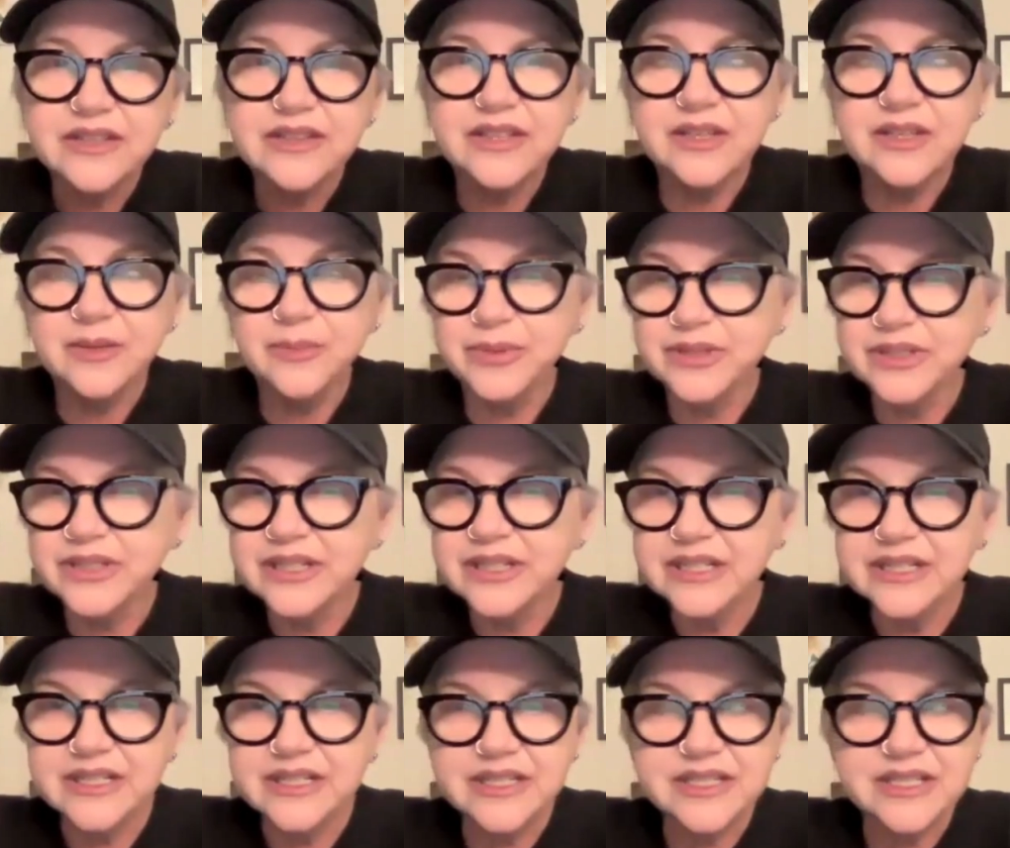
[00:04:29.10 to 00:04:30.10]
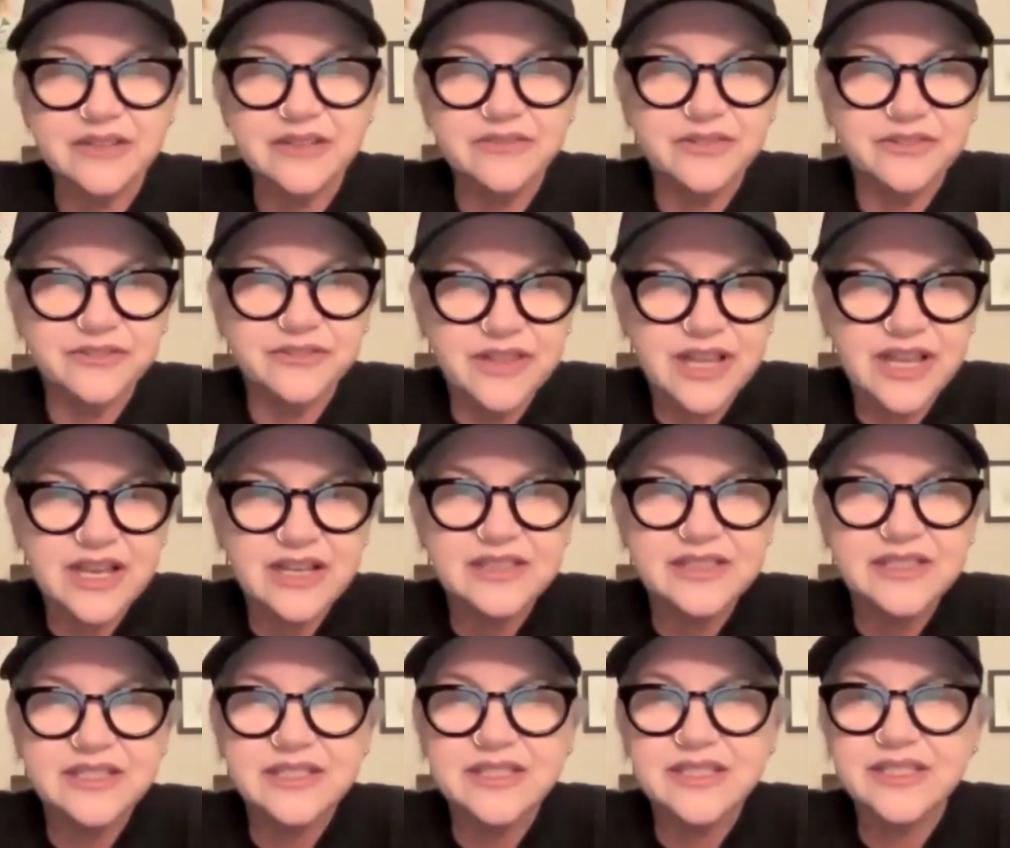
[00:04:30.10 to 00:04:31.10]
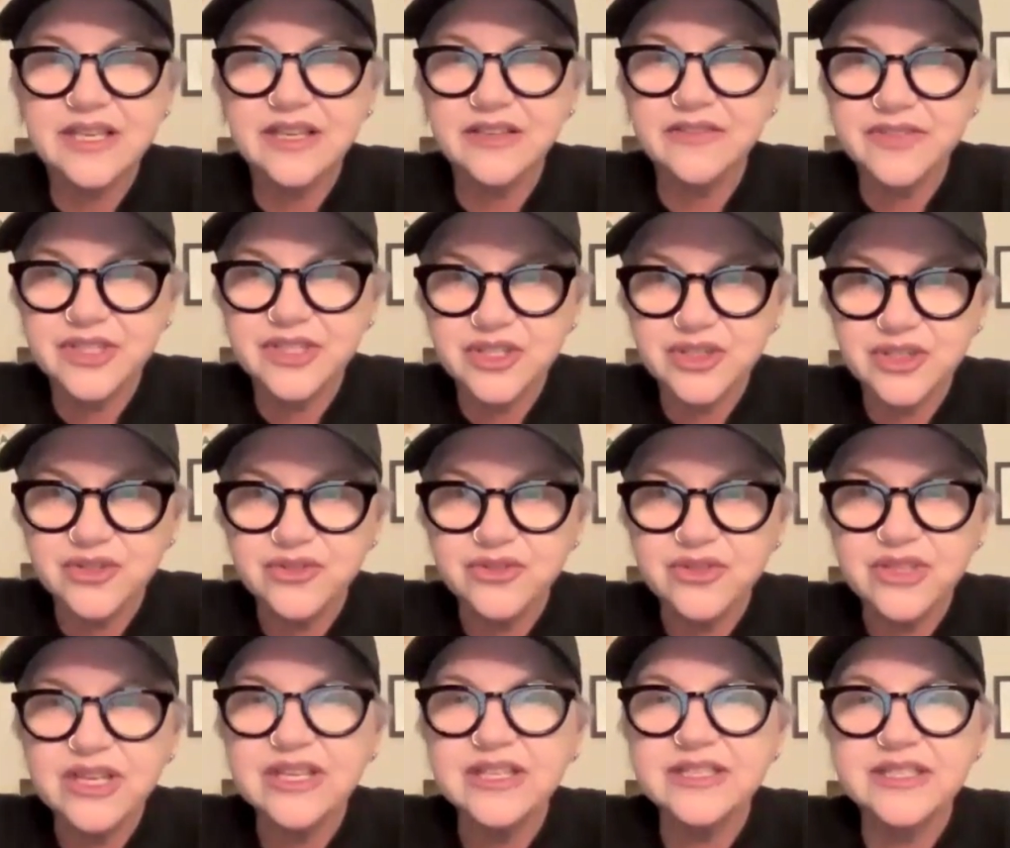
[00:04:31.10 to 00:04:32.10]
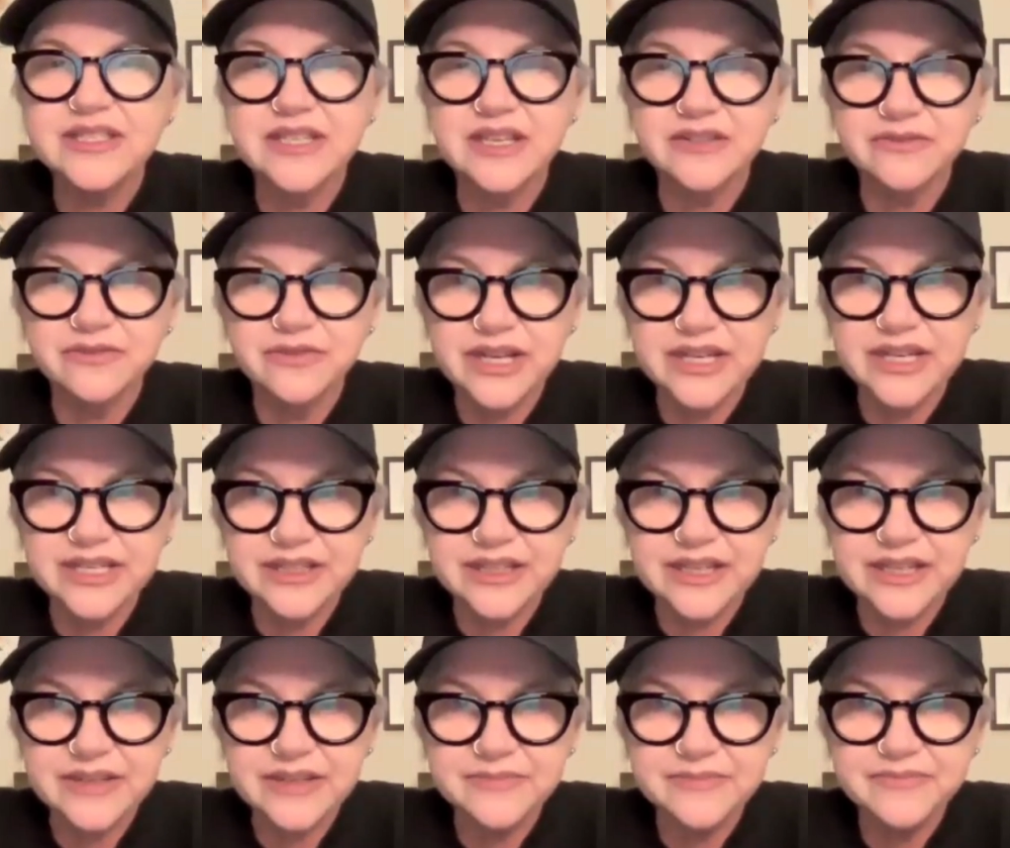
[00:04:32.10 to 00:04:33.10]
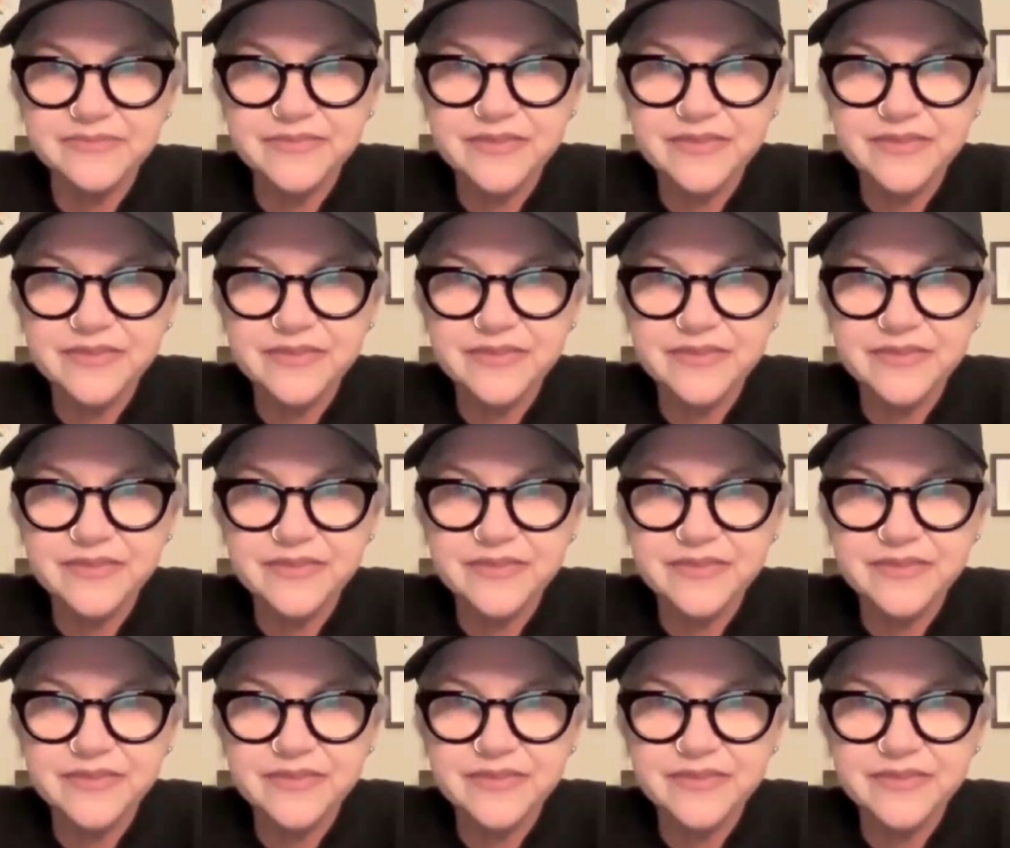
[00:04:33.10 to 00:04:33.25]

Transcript: the ability to self-reflect, self-soothe, and self-regulate.